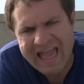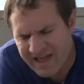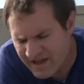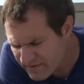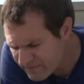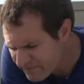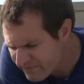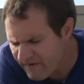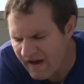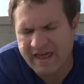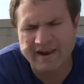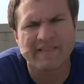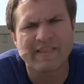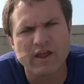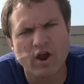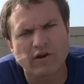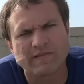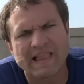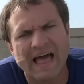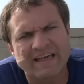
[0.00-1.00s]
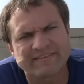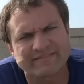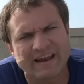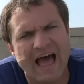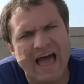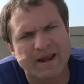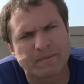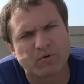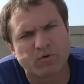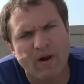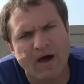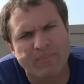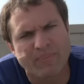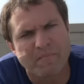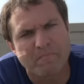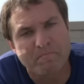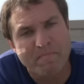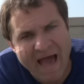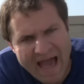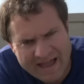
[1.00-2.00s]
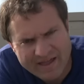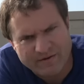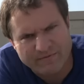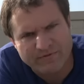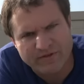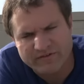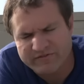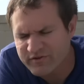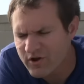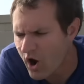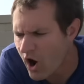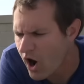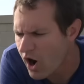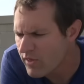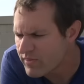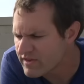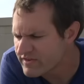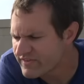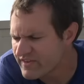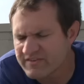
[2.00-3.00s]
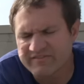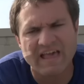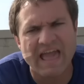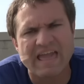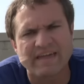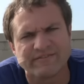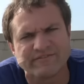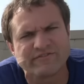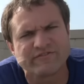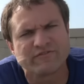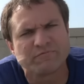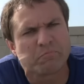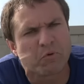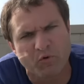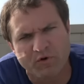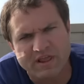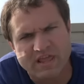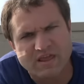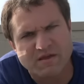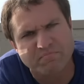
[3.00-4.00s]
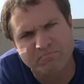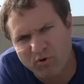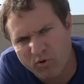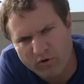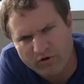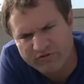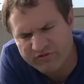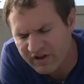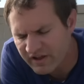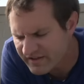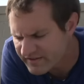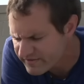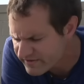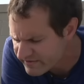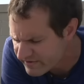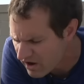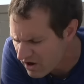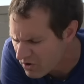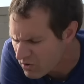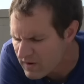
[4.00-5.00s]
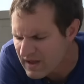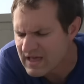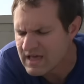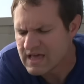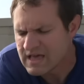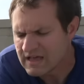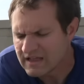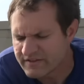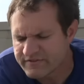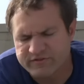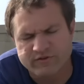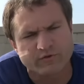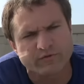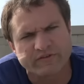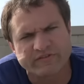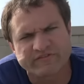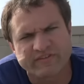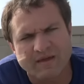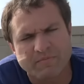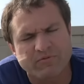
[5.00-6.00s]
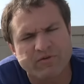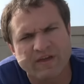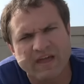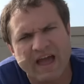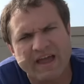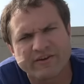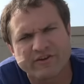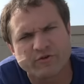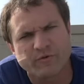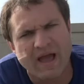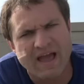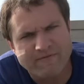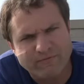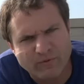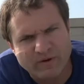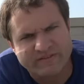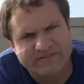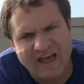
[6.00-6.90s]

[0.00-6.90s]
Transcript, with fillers: And finally, our last item around the back of this car. This is a sporty Porsche, and so let's do the same thing I do every